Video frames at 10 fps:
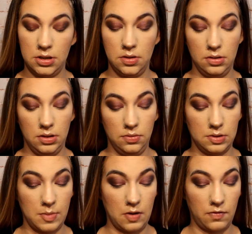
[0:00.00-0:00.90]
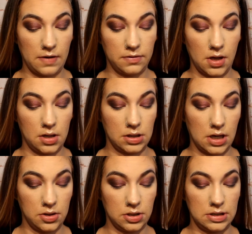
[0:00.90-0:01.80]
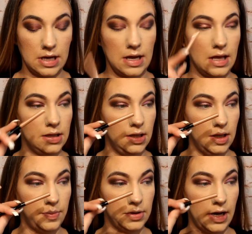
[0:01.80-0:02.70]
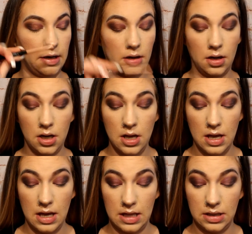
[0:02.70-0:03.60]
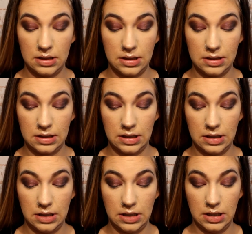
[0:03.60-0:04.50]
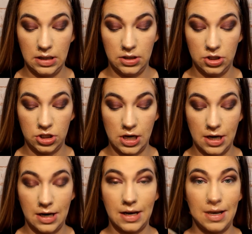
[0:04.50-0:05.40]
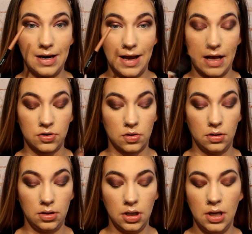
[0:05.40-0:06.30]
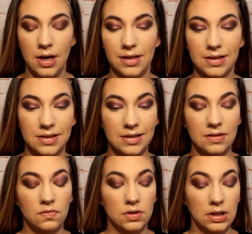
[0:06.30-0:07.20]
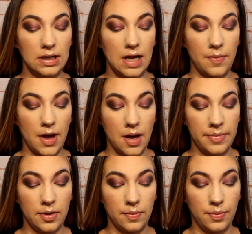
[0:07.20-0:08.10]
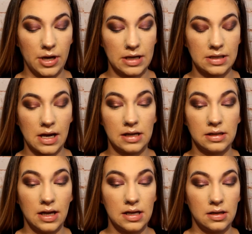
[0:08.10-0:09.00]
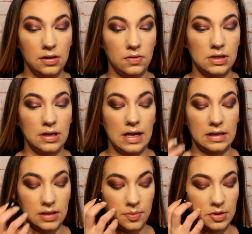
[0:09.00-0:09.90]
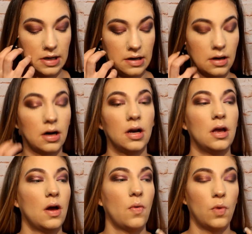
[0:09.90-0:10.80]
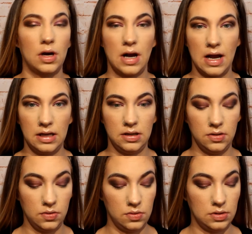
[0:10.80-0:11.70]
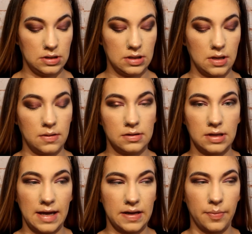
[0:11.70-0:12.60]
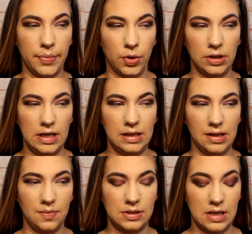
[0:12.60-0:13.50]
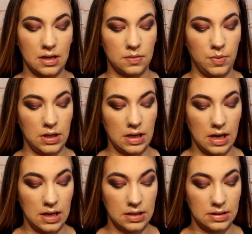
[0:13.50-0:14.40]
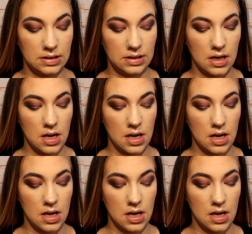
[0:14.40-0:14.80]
to use my Revlon Colorstay lip liner, and this is in the shade Natural. This doesn't really come up, but I like using a lip liner when I use like bullet lipsticks because